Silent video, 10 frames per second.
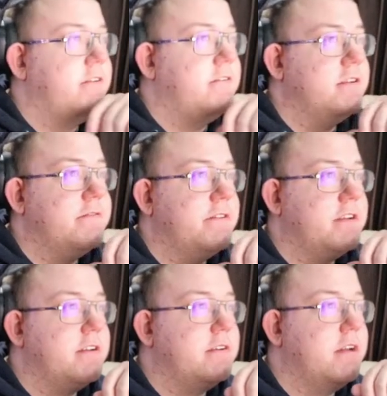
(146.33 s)
nice
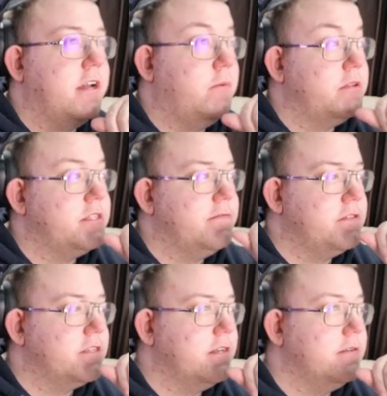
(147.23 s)
figure. 1/7
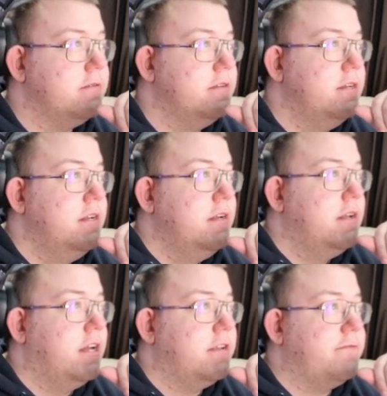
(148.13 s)
scale.
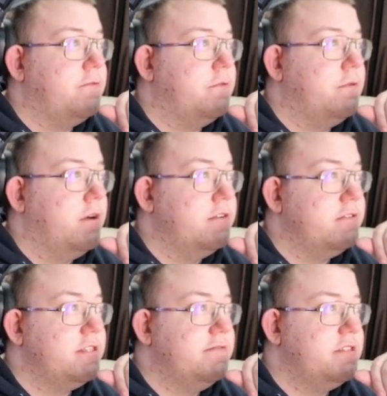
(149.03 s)
That's for
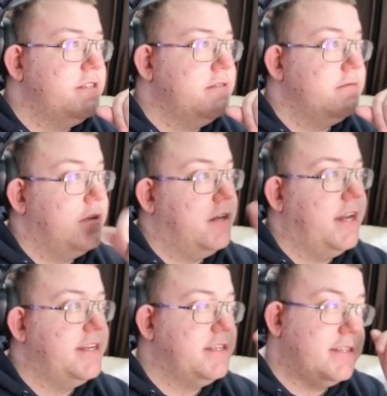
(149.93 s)

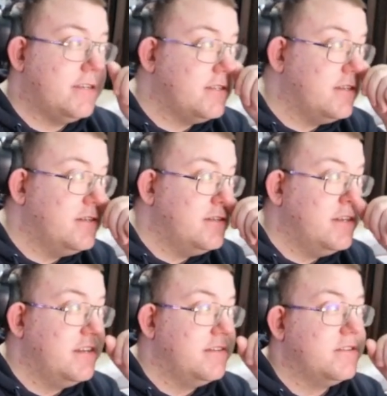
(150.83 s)
18,900
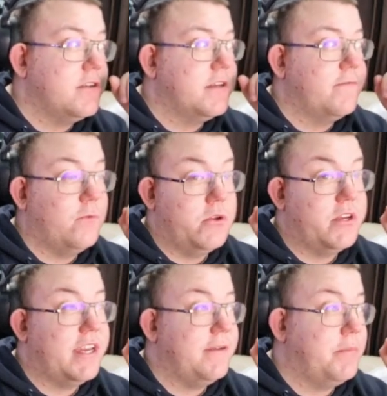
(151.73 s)
yen, so I think for what you
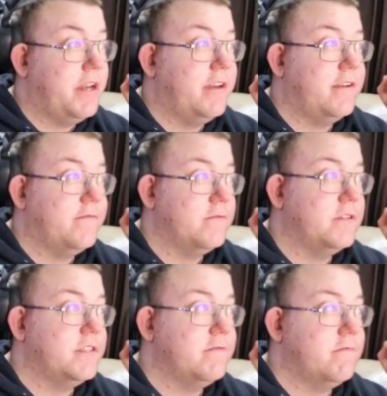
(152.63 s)
get paying for, this
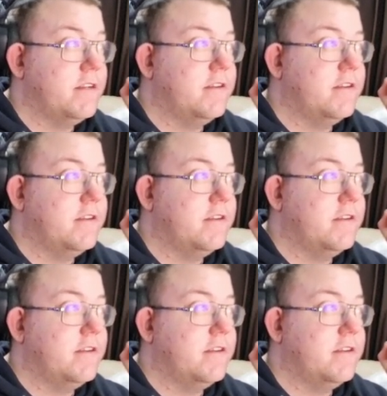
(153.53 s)
is a really good